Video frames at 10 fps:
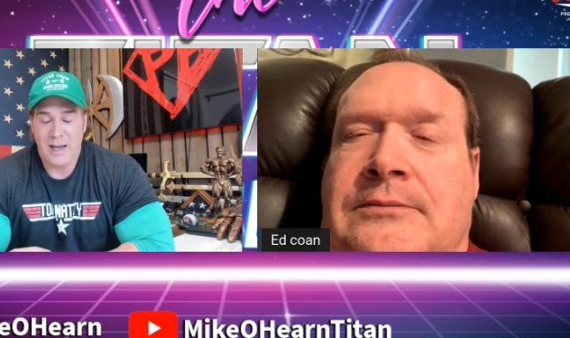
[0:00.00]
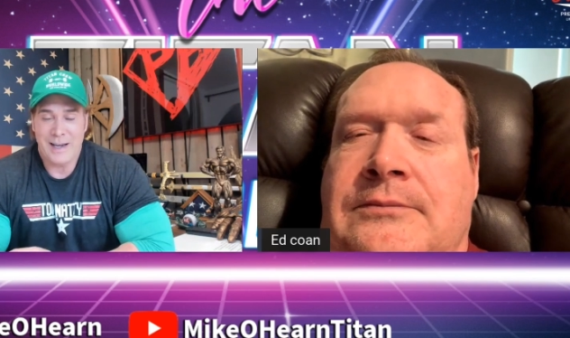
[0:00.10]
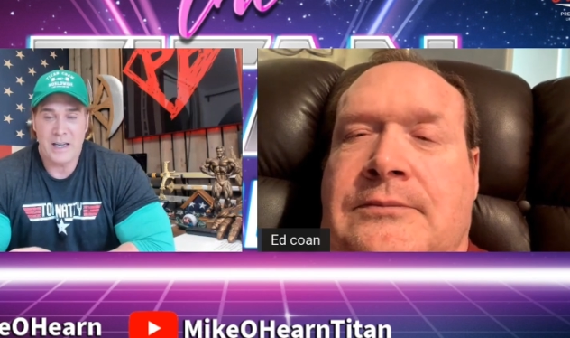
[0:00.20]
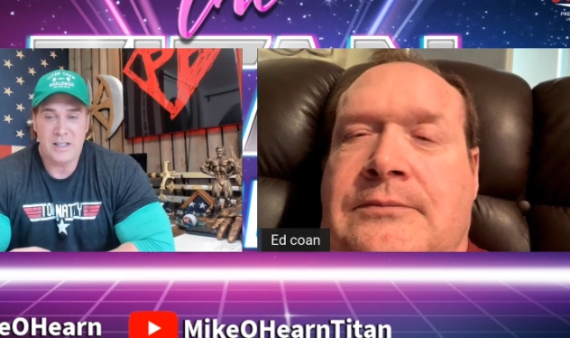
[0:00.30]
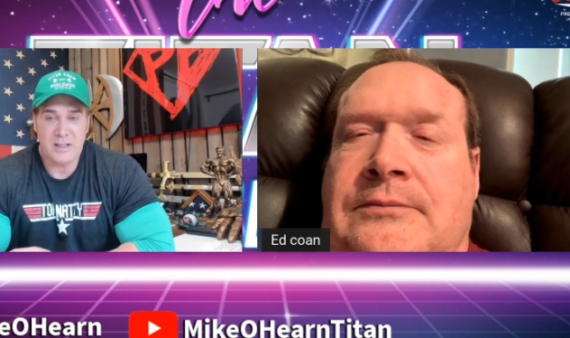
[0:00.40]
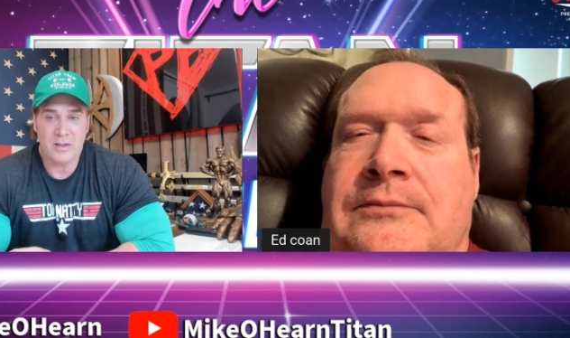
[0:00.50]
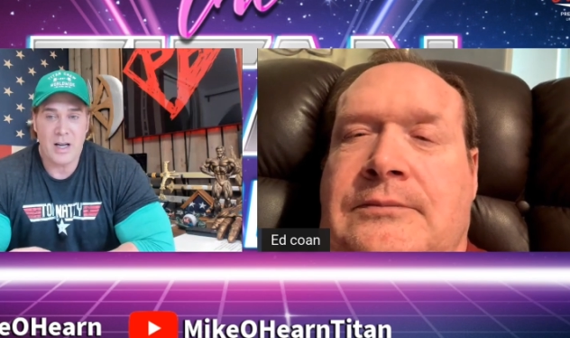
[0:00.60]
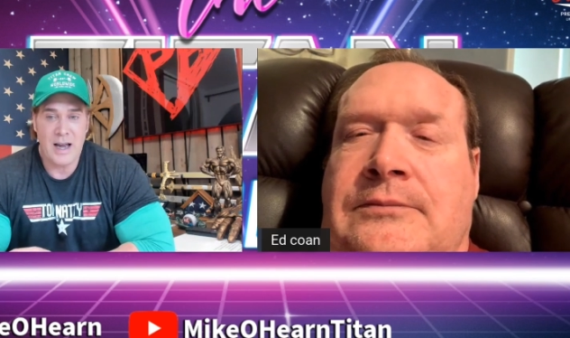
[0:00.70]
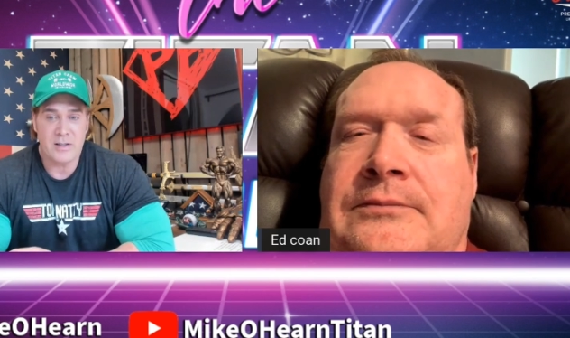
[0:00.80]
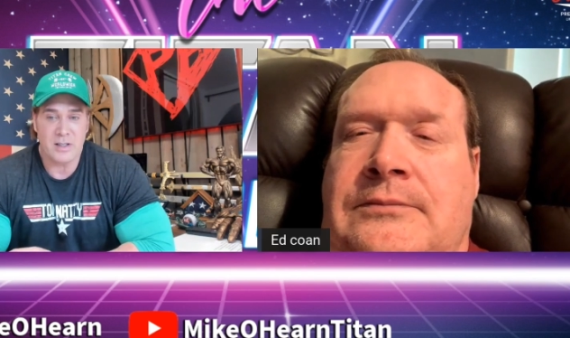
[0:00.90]
Speaker 1: he still
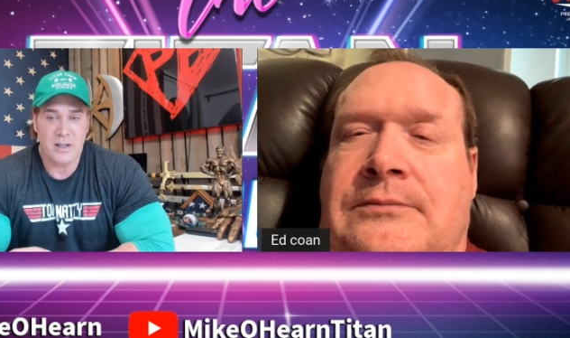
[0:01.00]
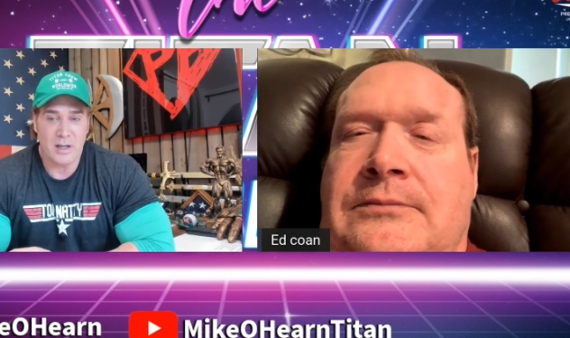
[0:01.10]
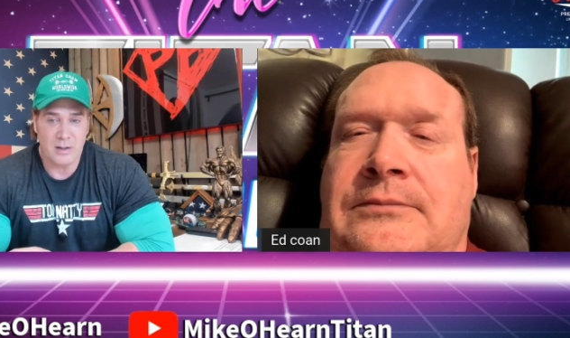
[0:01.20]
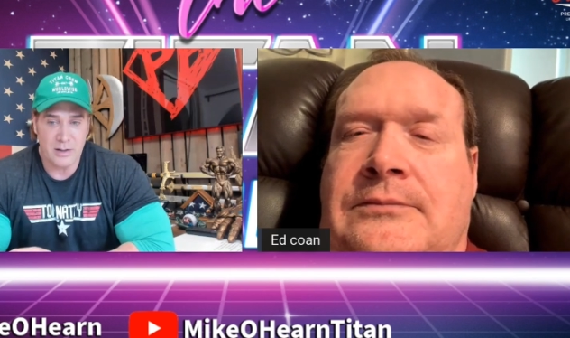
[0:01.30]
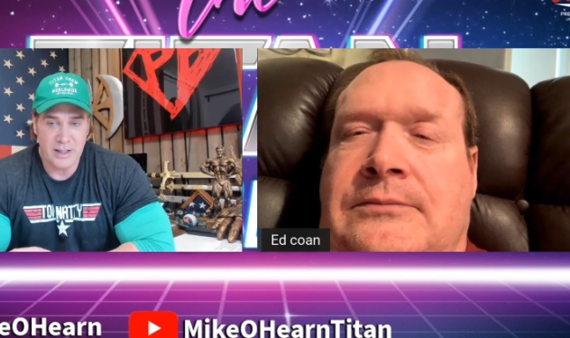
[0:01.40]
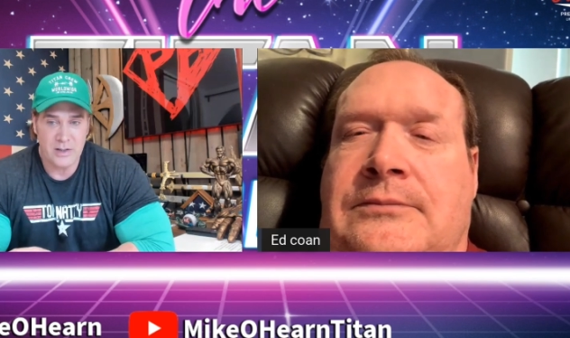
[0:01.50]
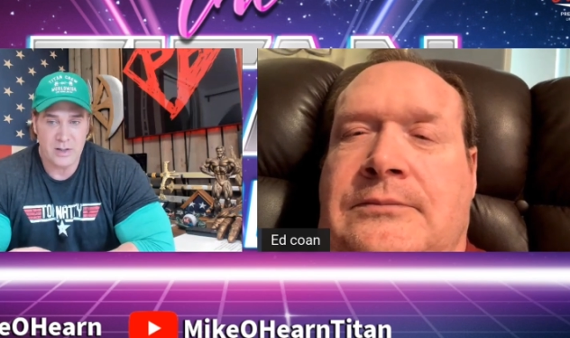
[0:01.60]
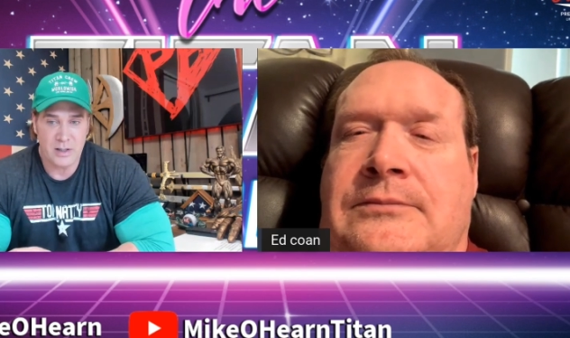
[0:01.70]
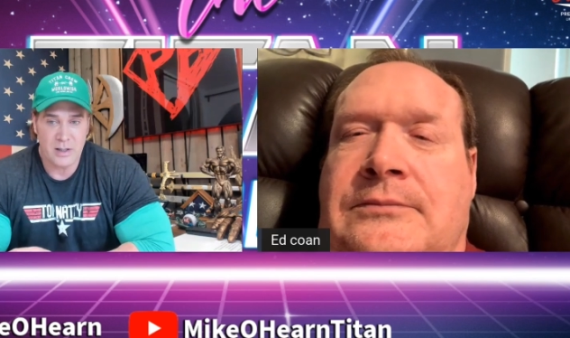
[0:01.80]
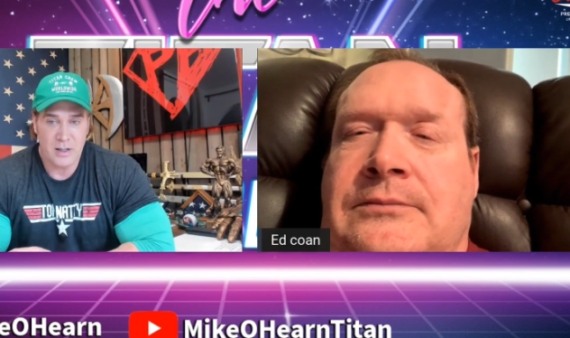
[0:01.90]
has the
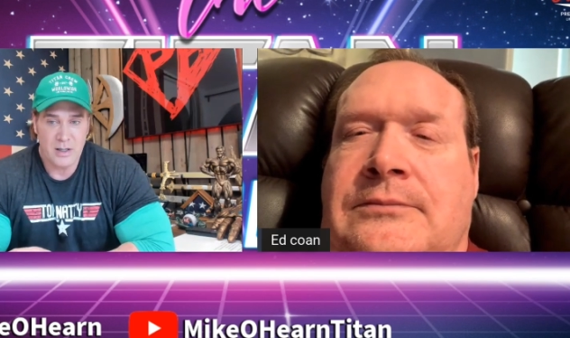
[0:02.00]
collegiate